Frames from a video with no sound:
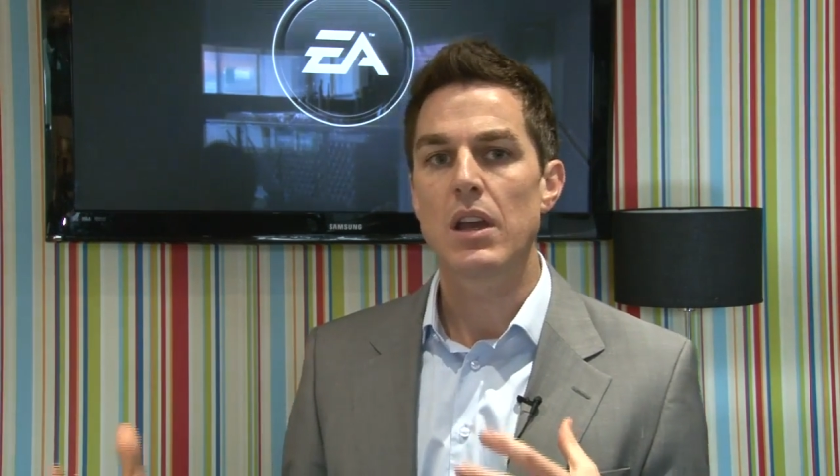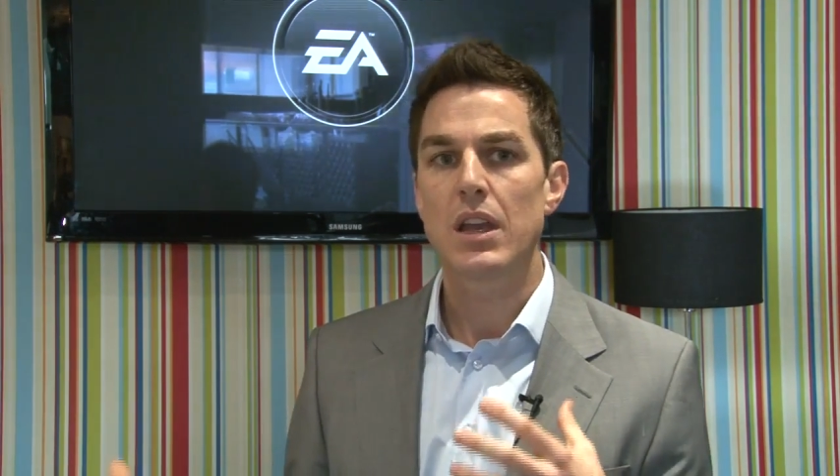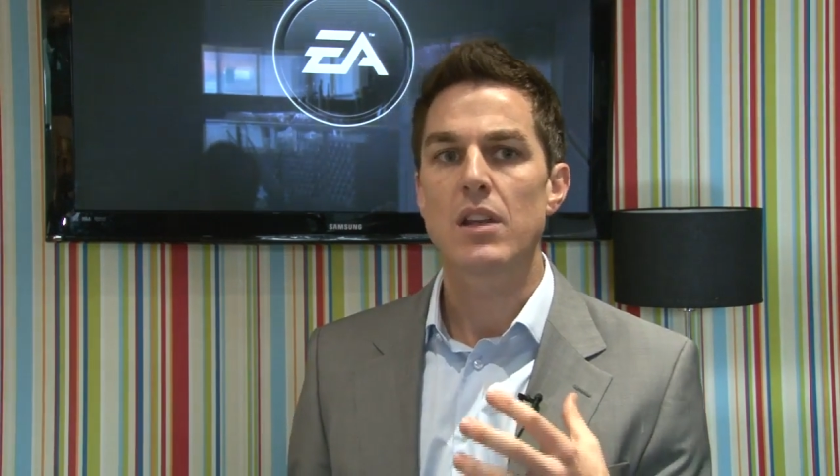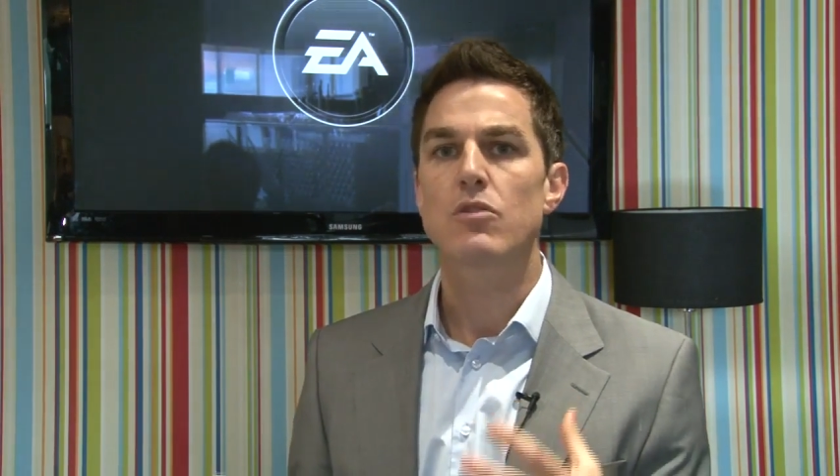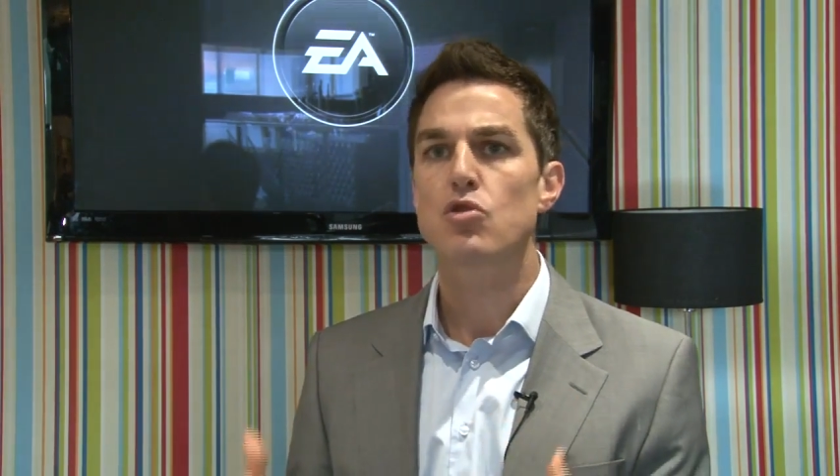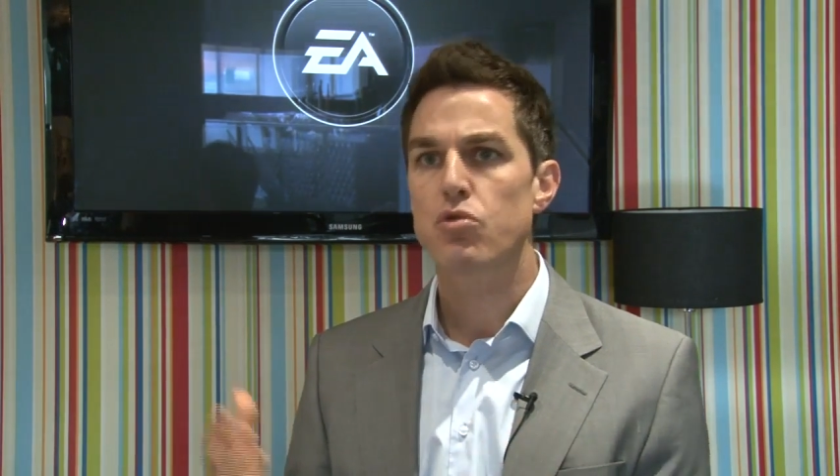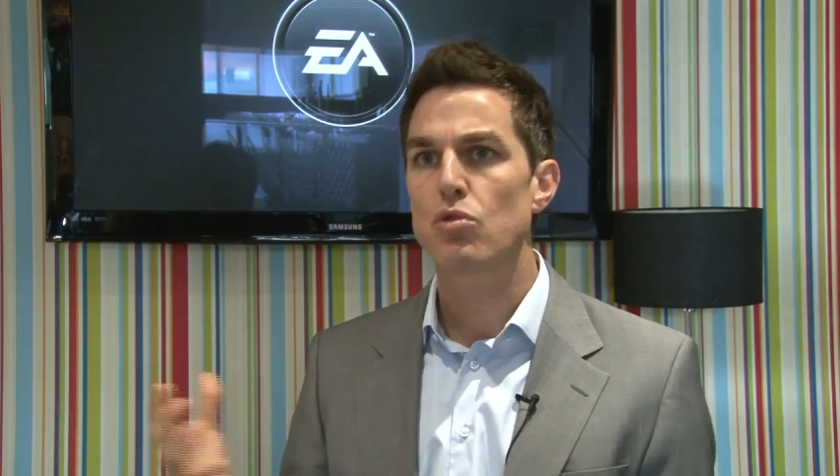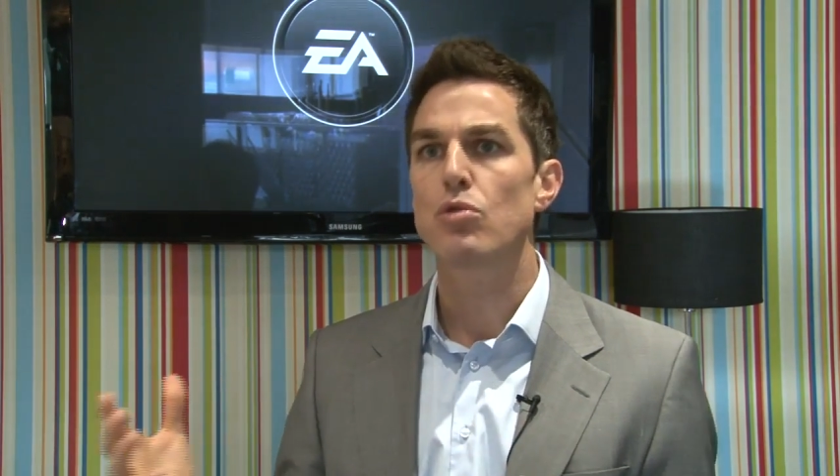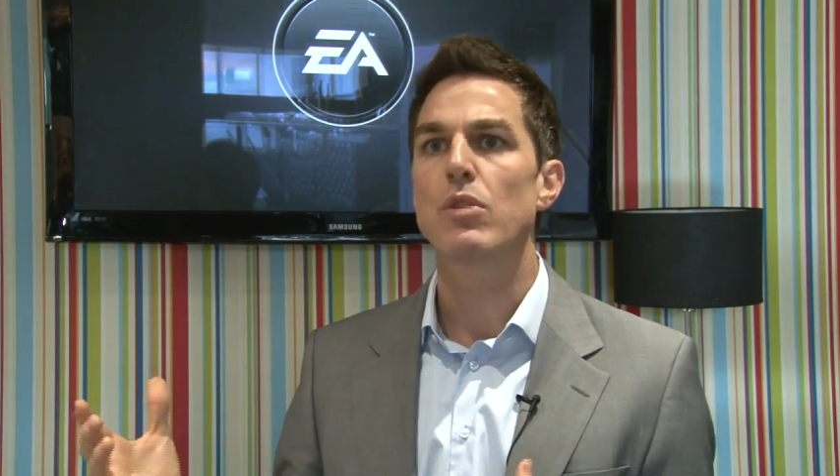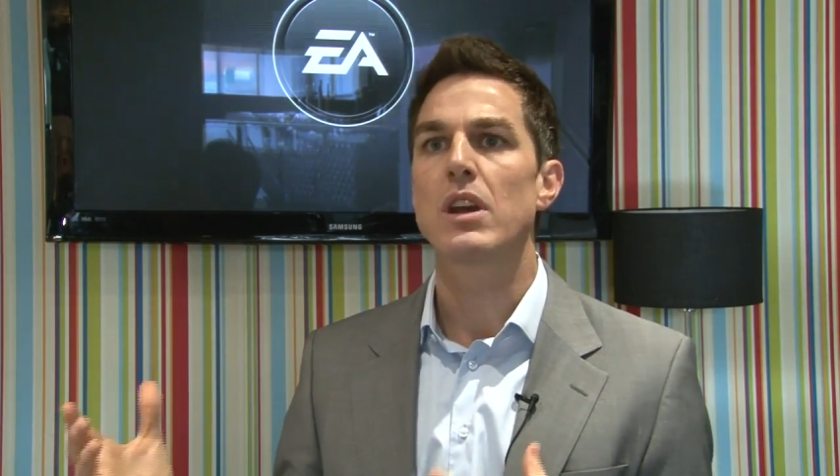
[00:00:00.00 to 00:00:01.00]
in a
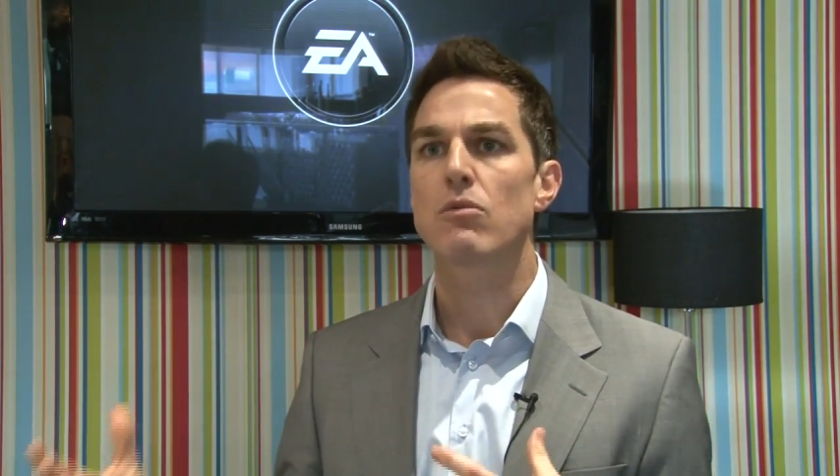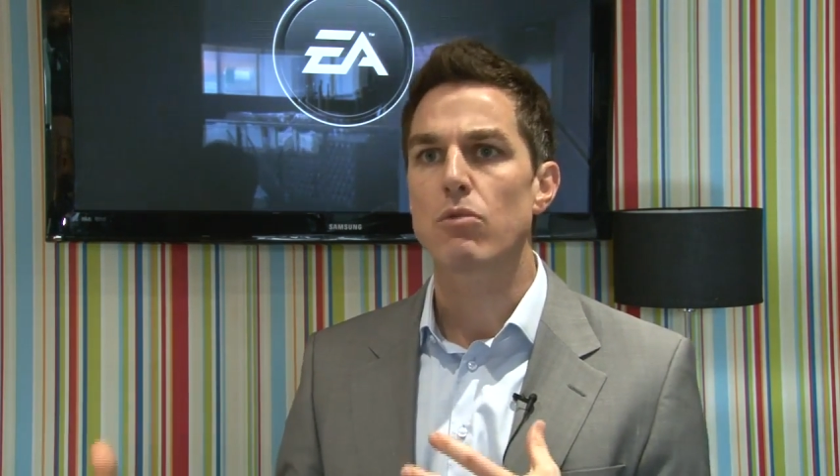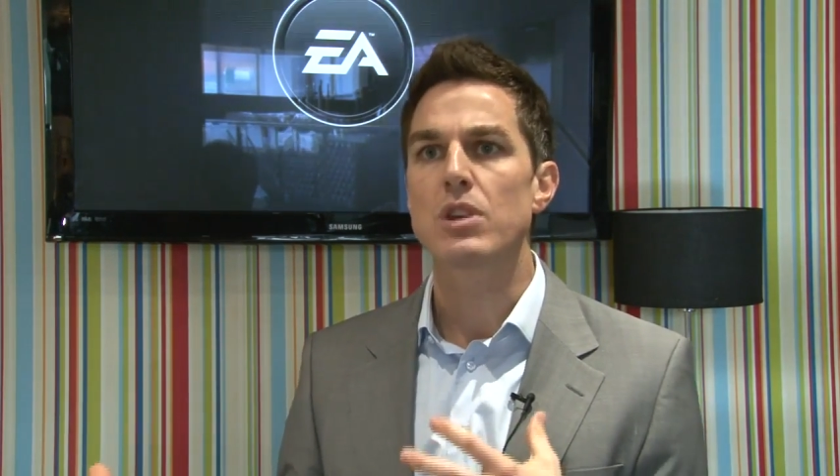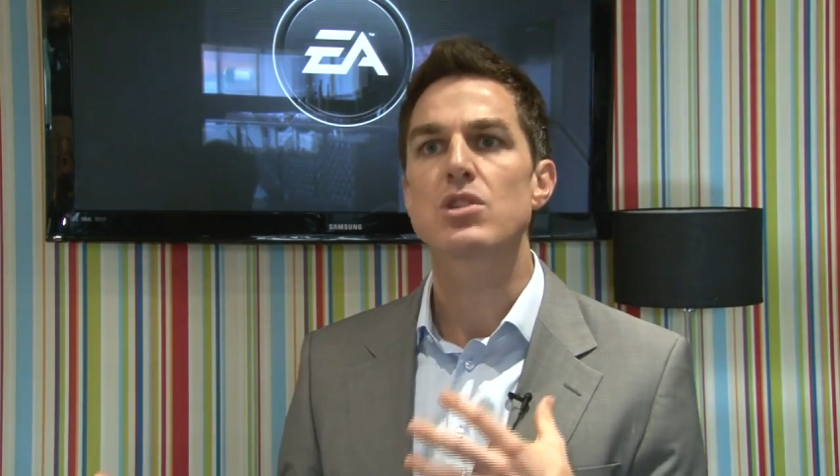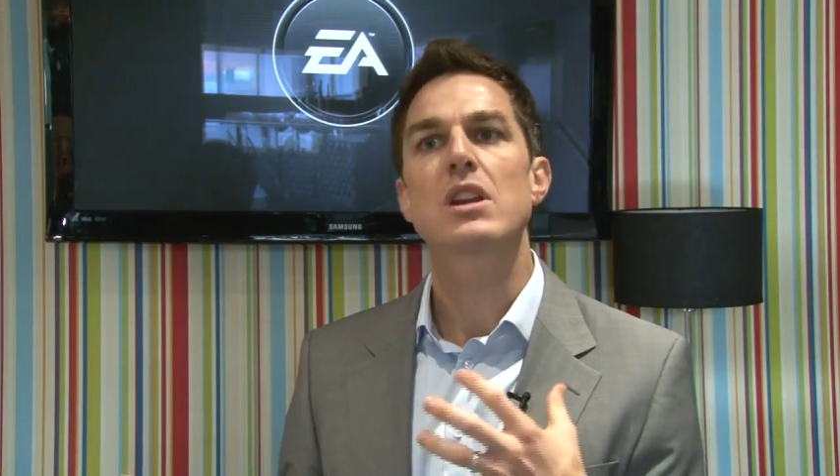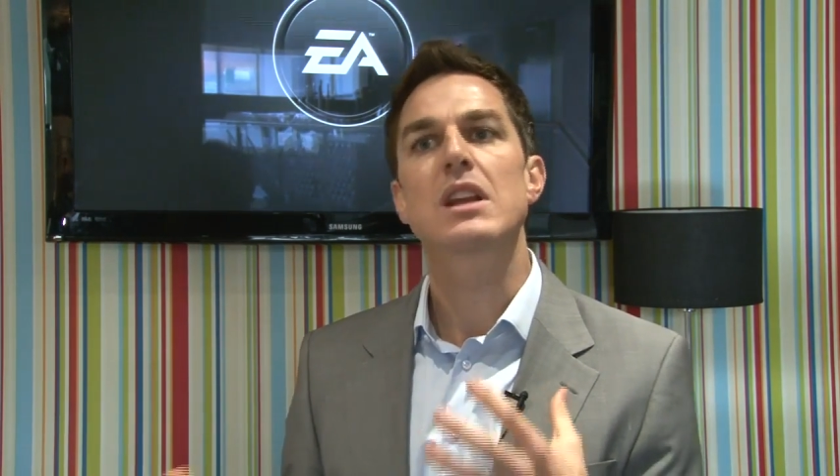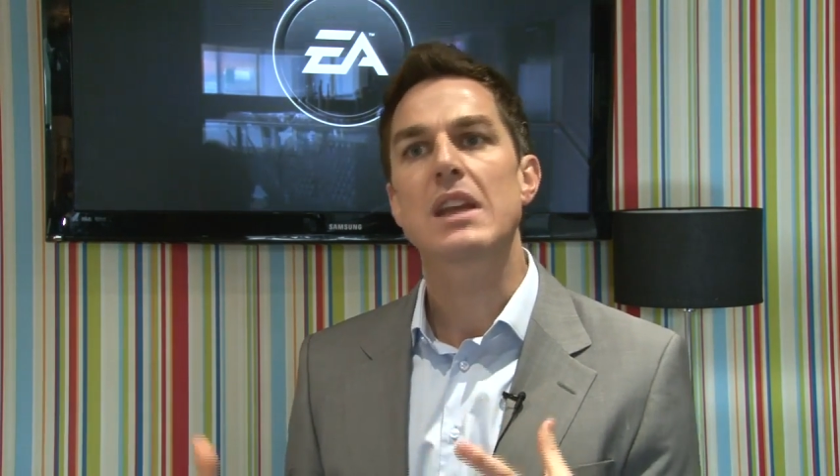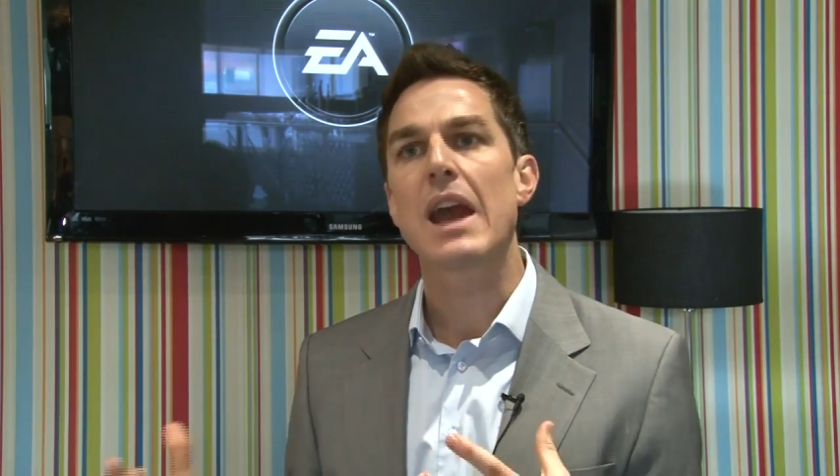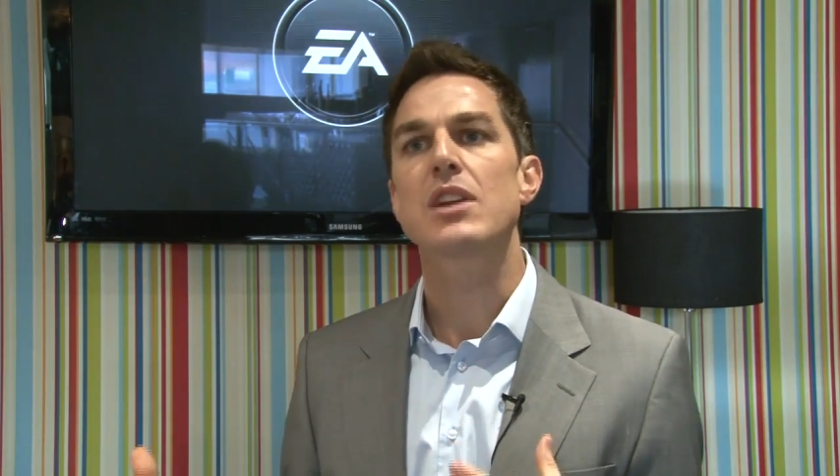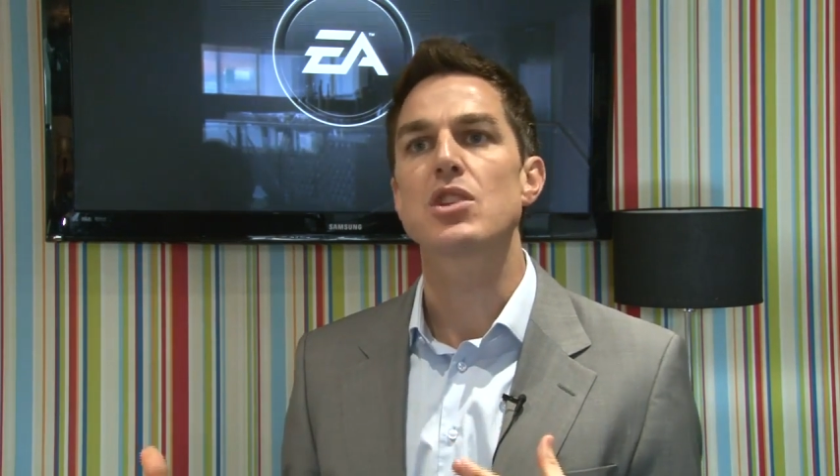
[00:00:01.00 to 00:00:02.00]
true, enriched and
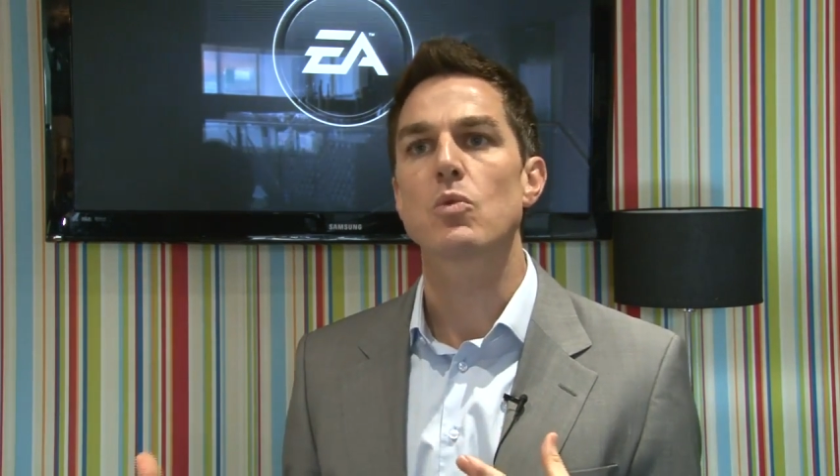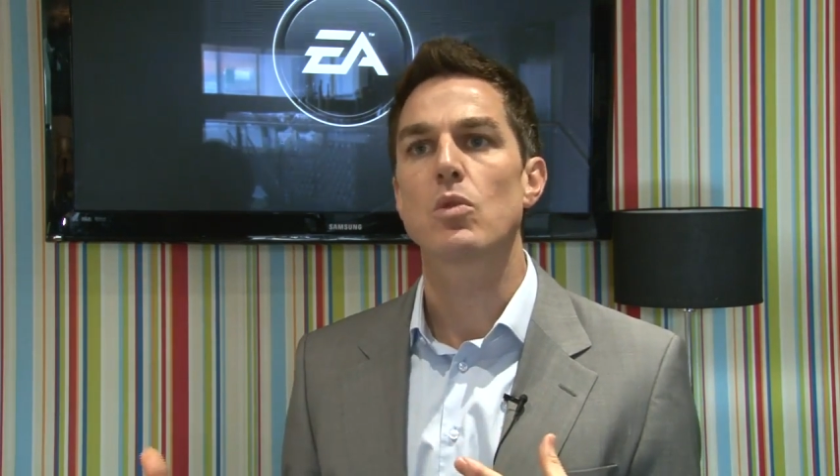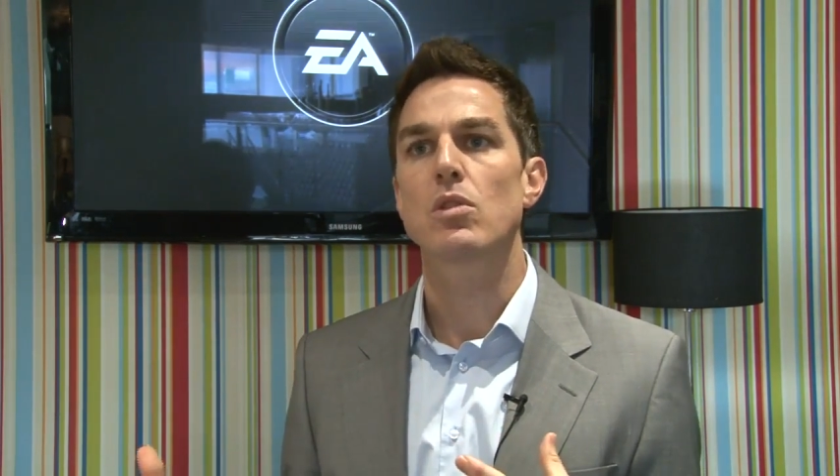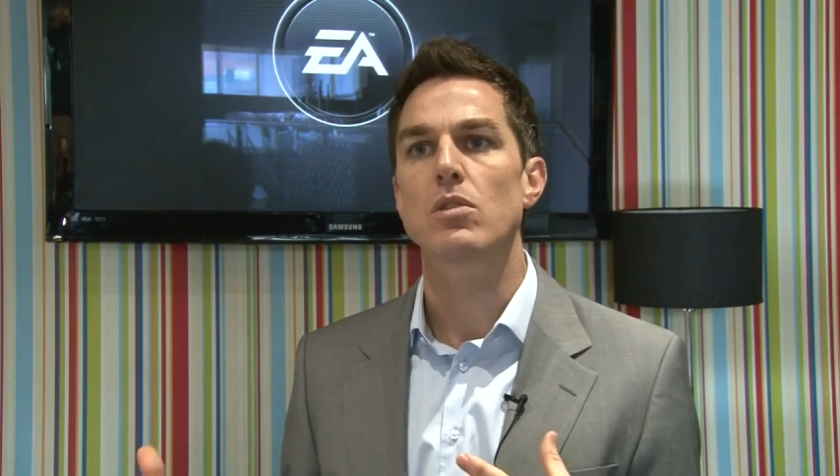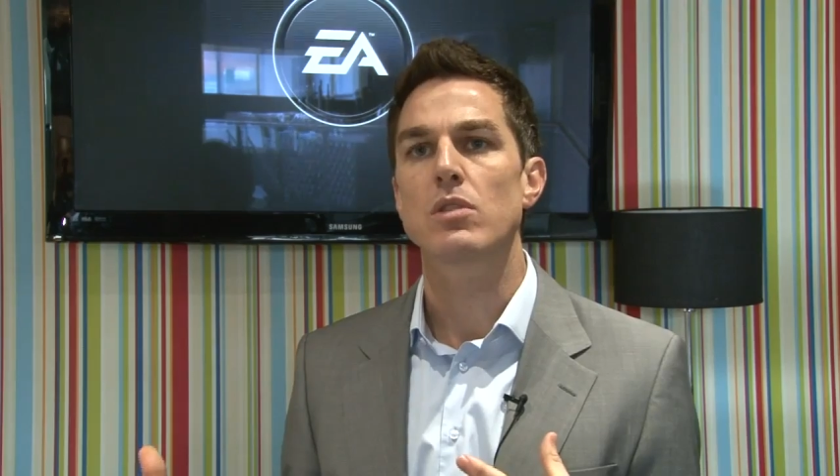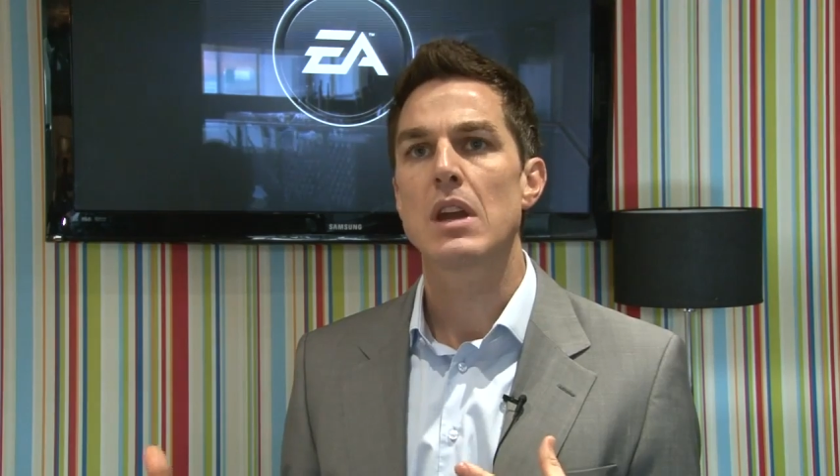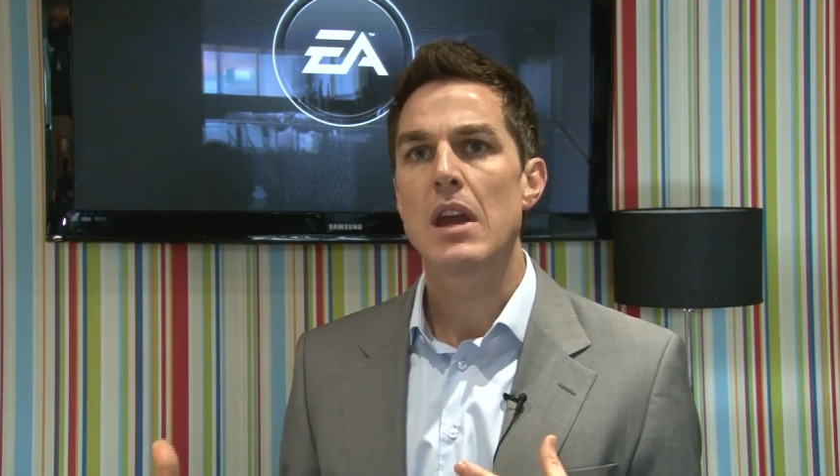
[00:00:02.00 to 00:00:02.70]
engaging world.